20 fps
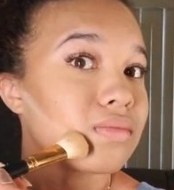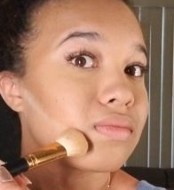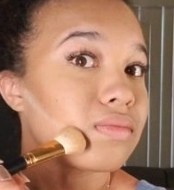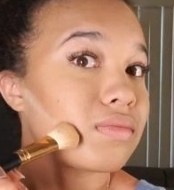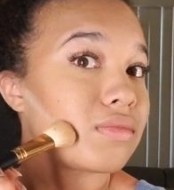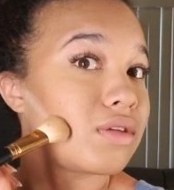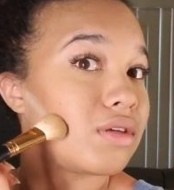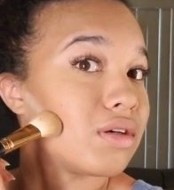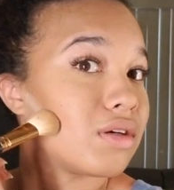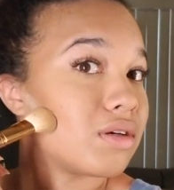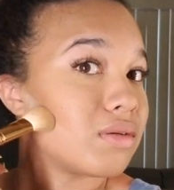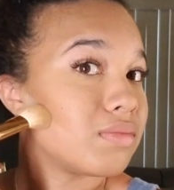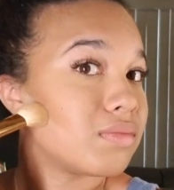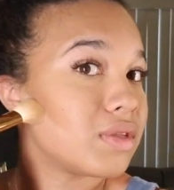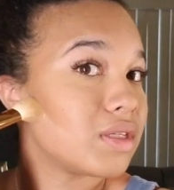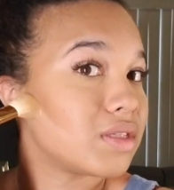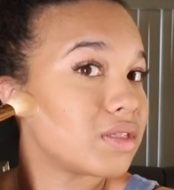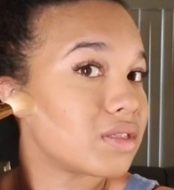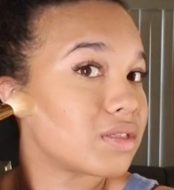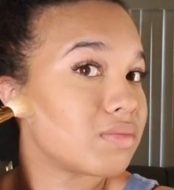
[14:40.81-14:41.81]
Yep,
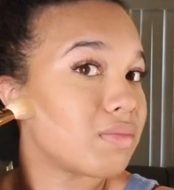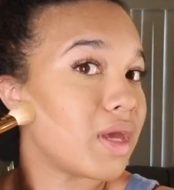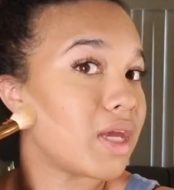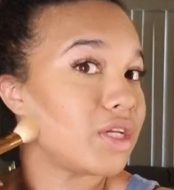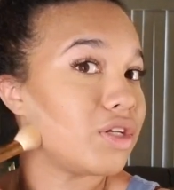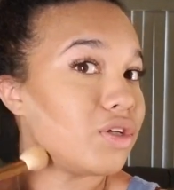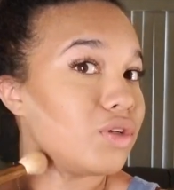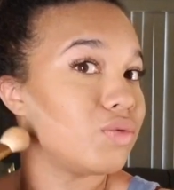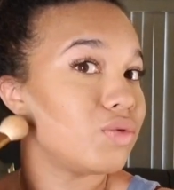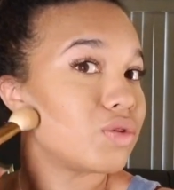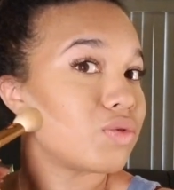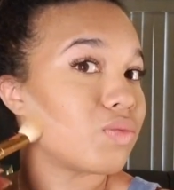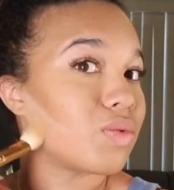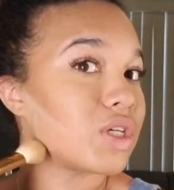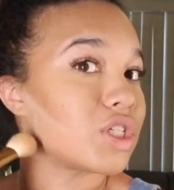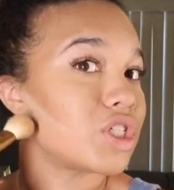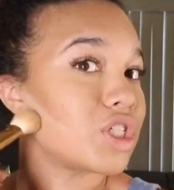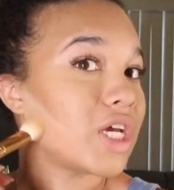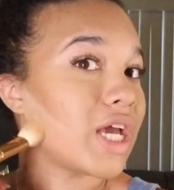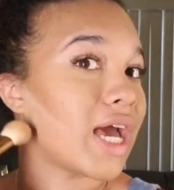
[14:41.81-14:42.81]
this is make do with
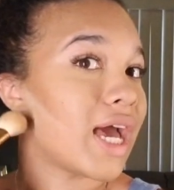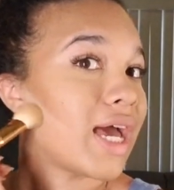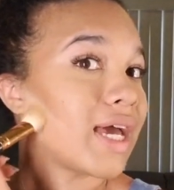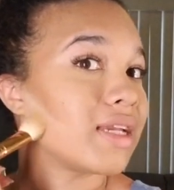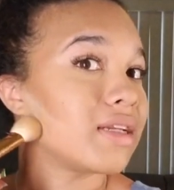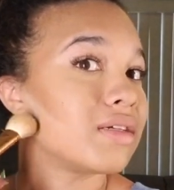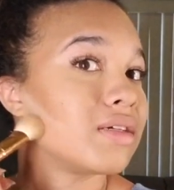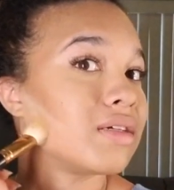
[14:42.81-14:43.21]
what you got.